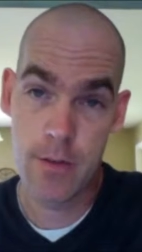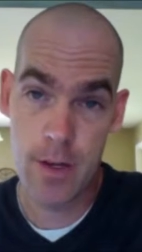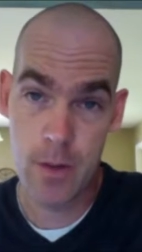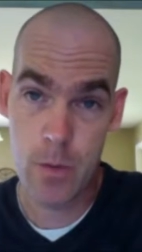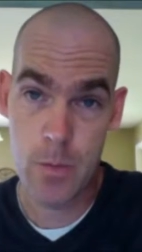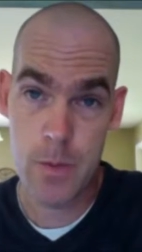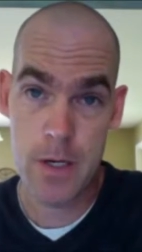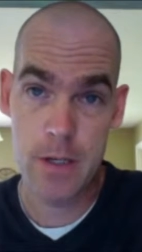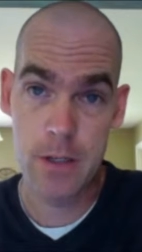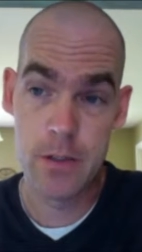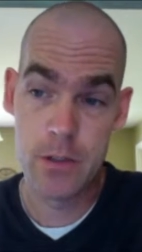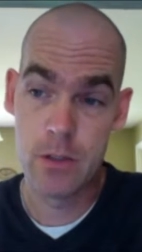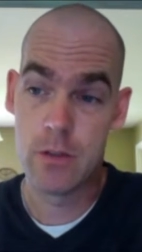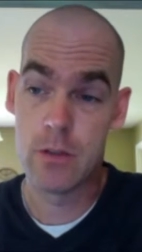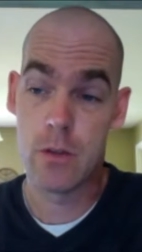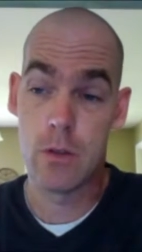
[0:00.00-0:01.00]
of
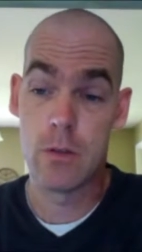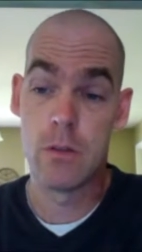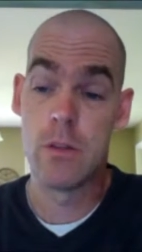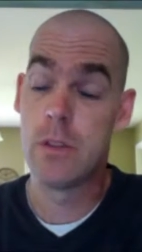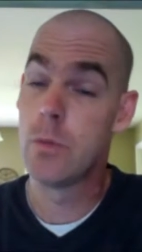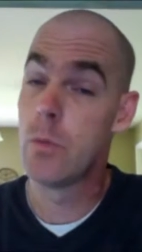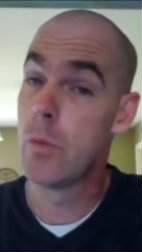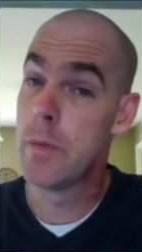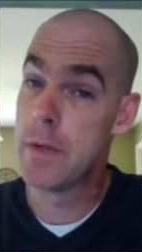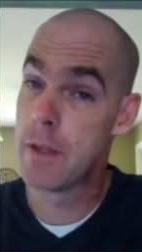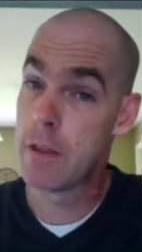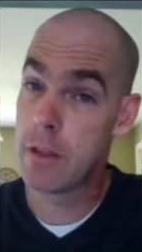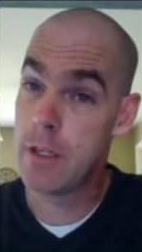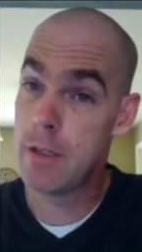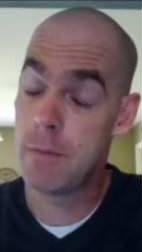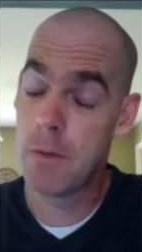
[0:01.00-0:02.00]
anthropology as a whole, and will be a
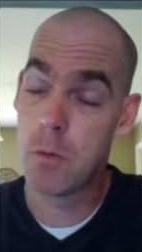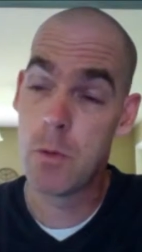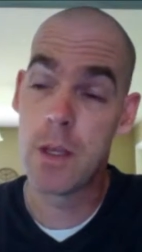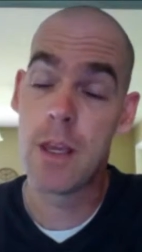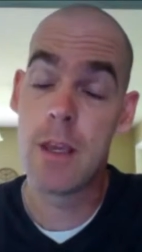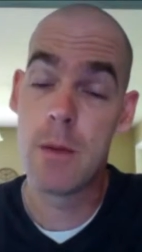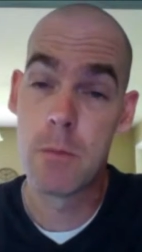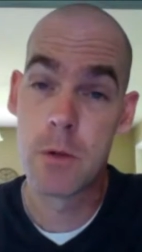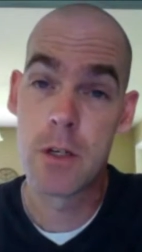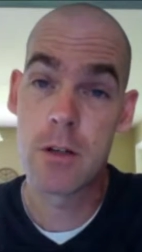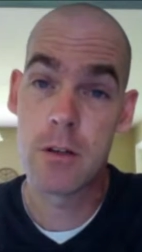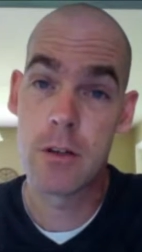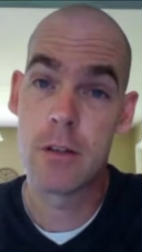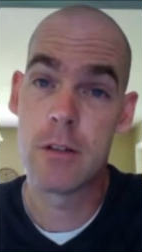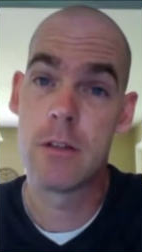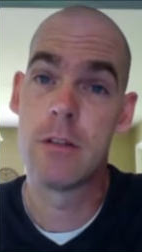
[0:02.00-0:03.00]
theme that we keep
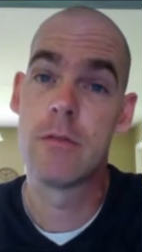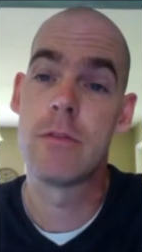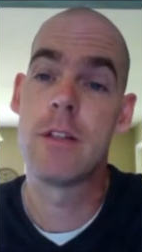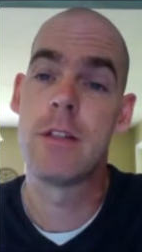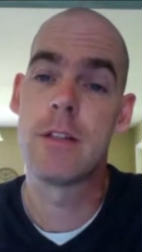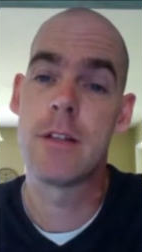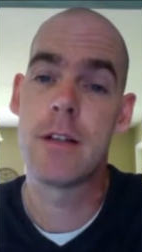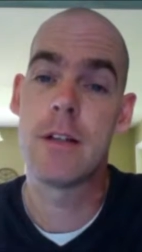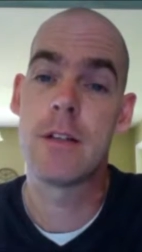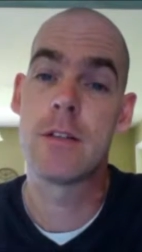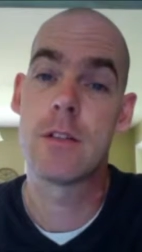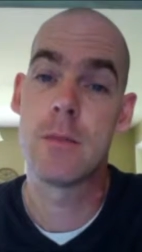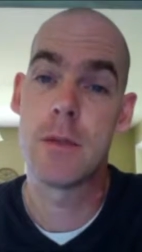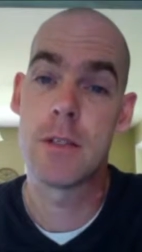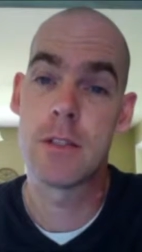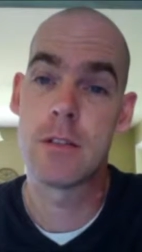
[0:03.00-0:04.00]
returning to for the entire
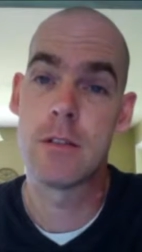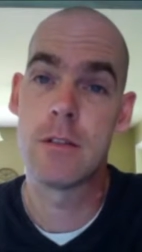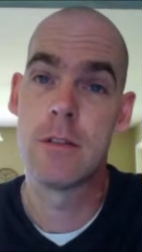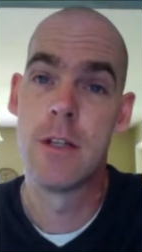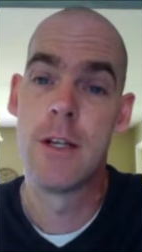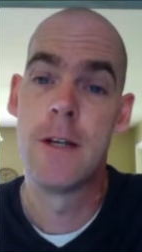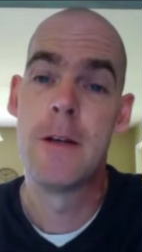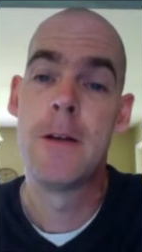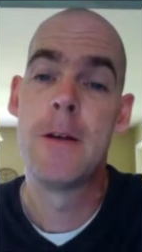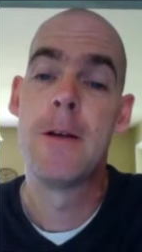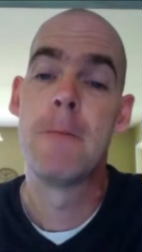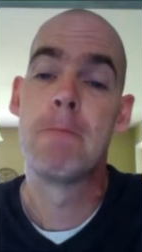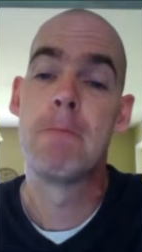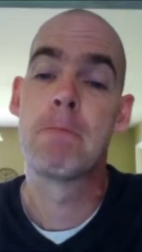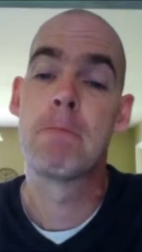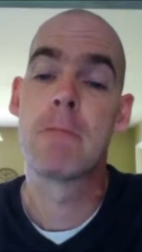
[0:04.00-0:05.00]
semester,
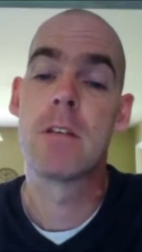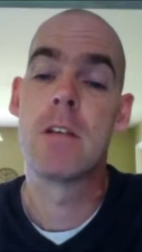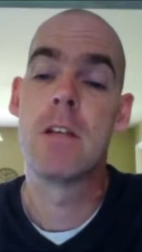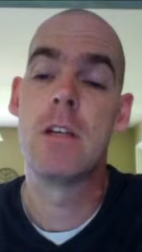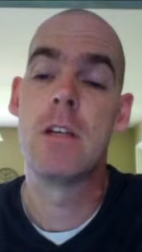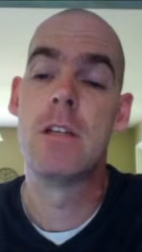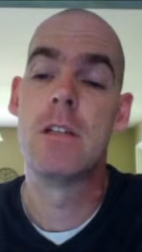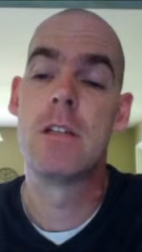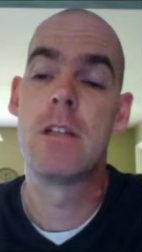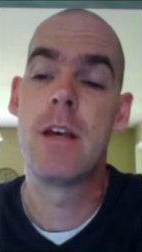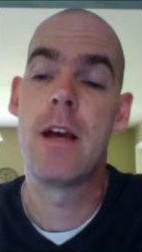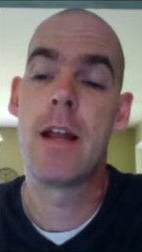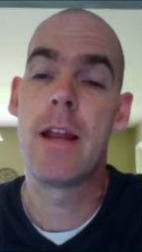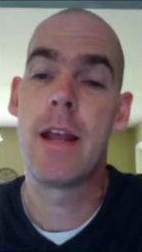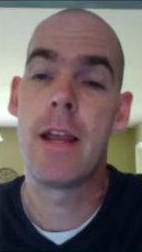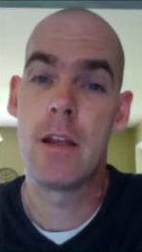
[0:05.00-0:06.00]
is
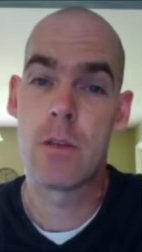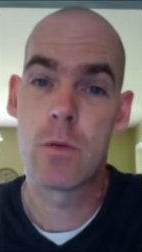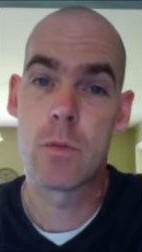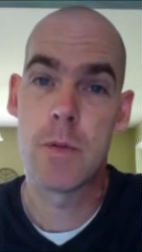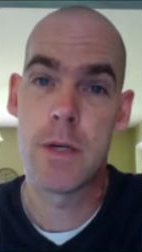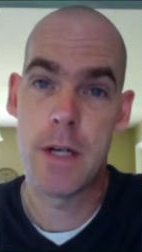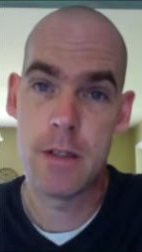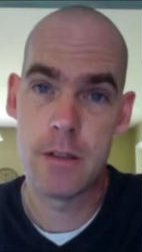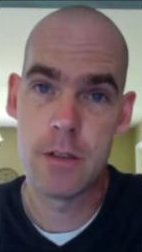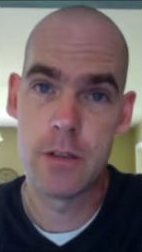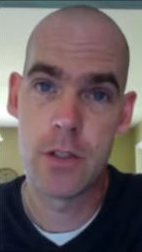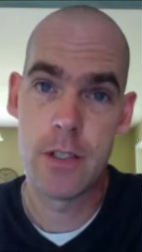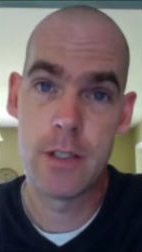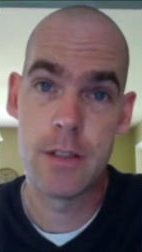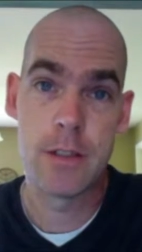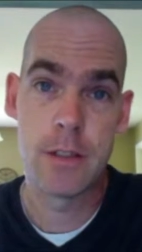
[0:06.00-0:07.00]
that
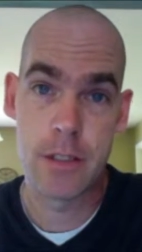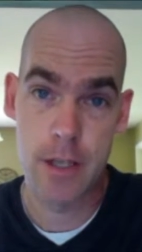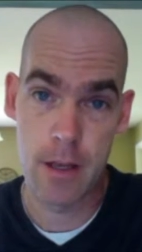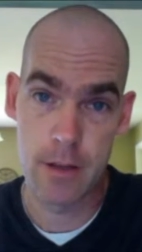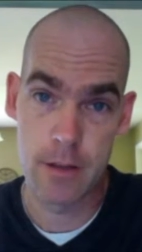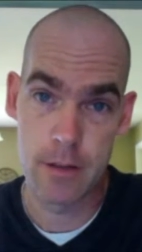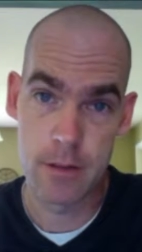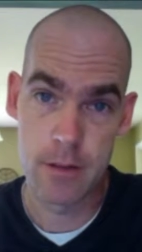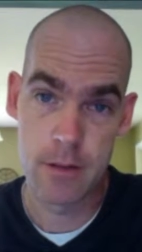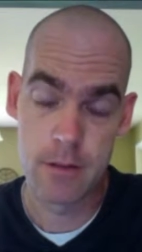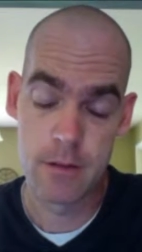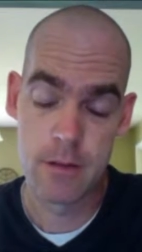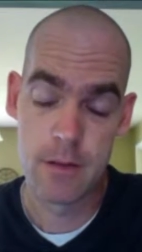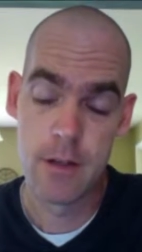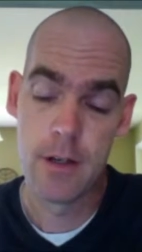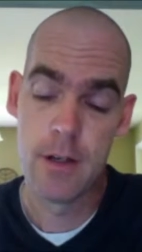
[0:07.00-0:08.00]
anthropology is a science.
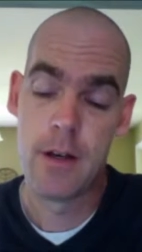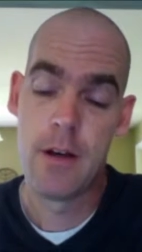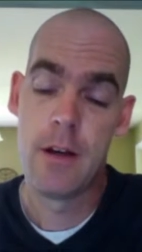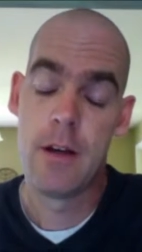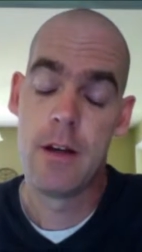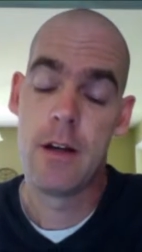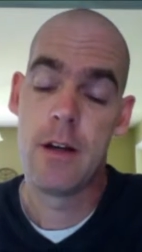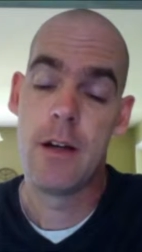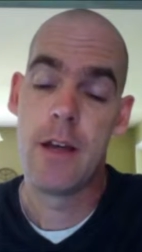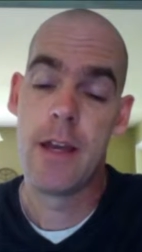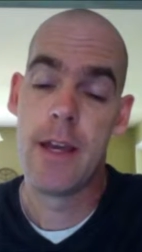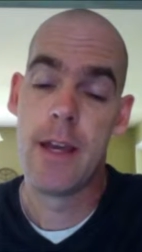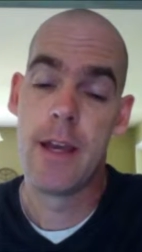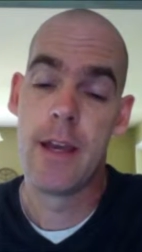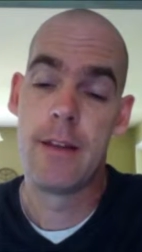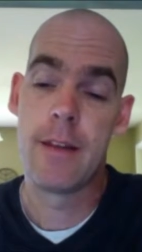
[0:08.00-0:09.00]

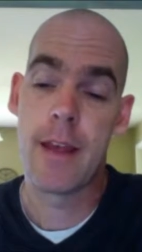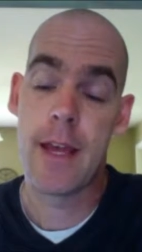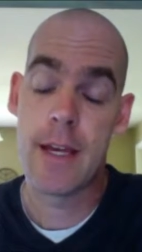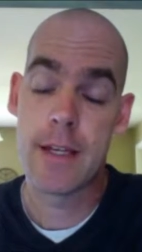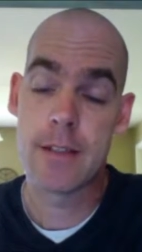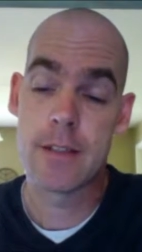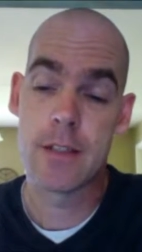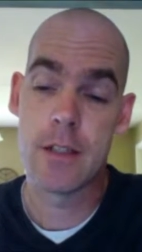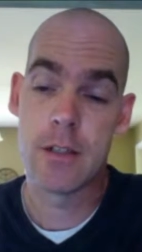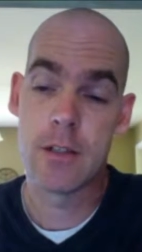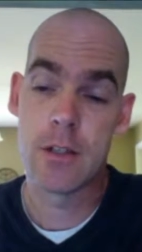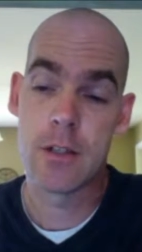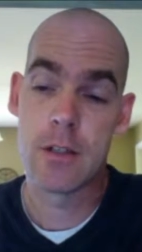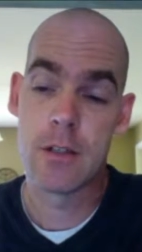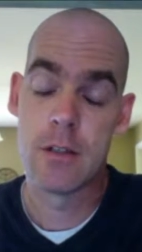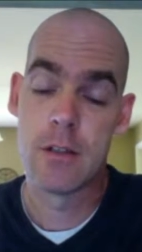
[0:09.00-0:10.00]
And as such,
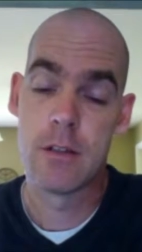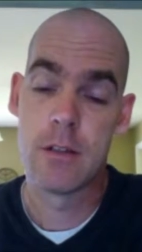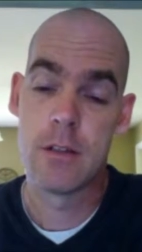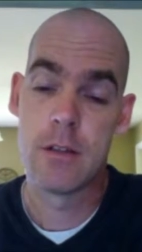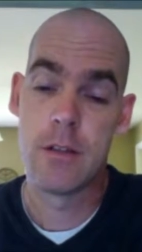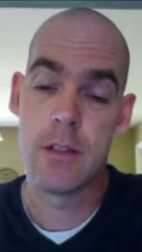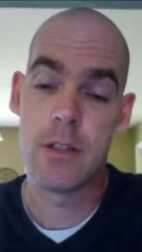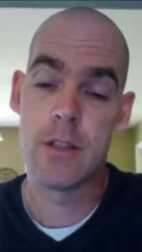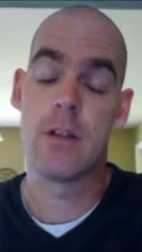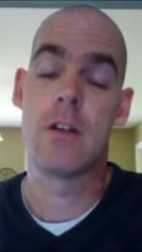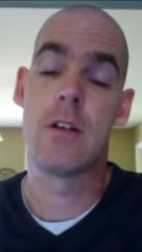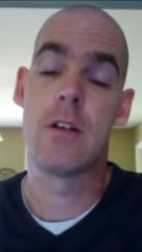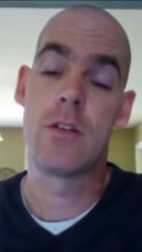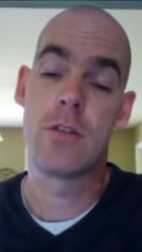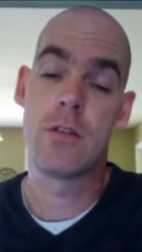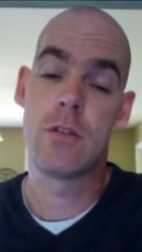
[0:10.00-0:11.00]
there
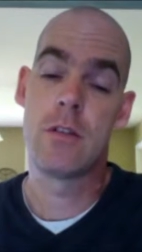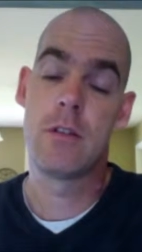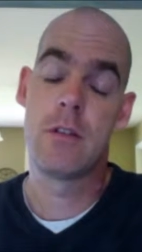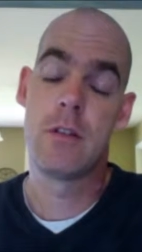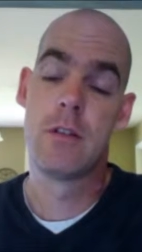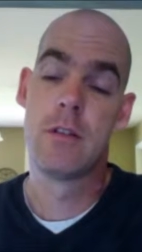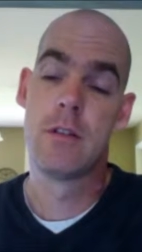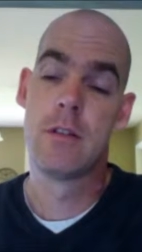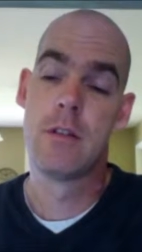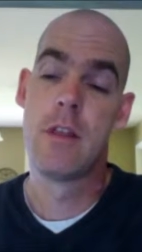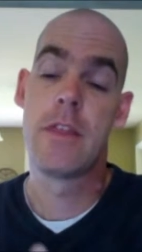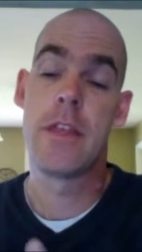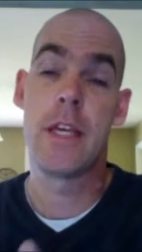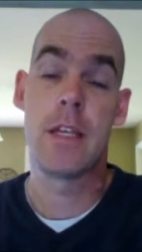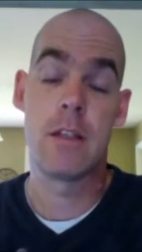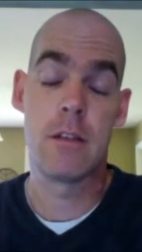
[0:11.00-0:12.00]
are certain
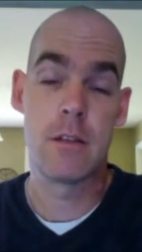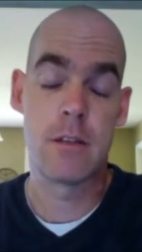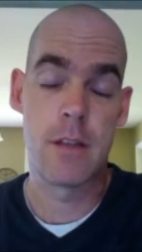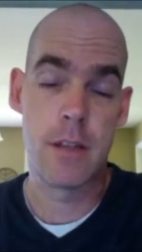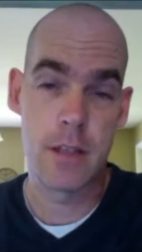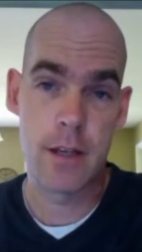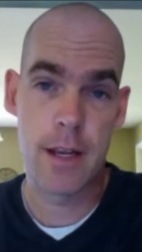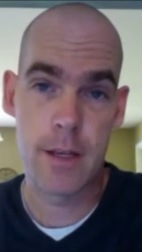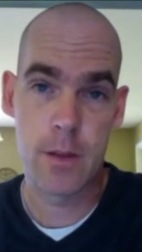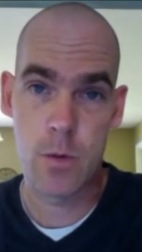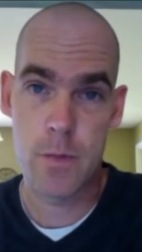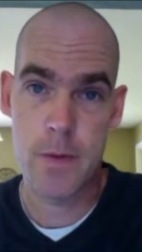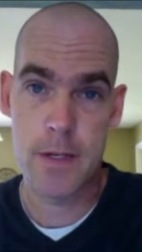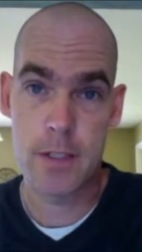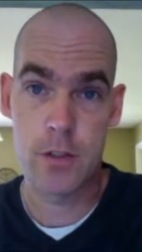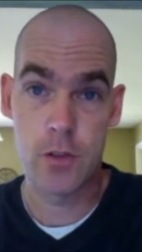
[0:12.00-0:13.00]
things that
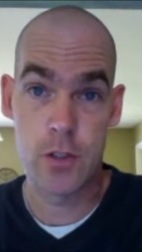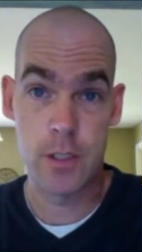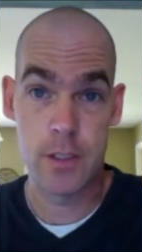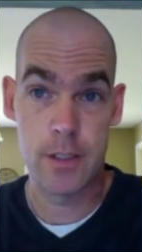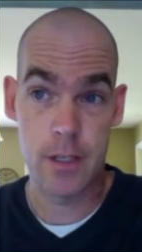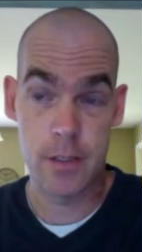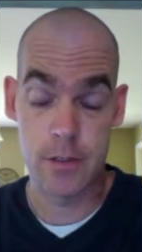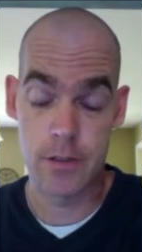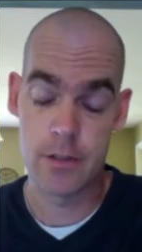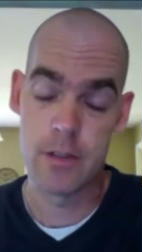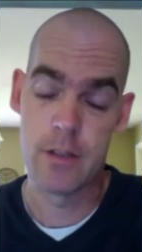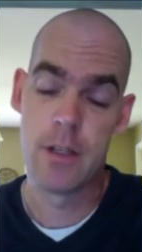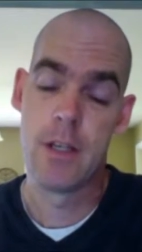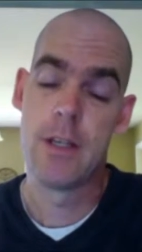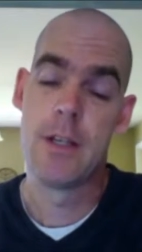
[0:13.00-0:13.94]
anthropology does.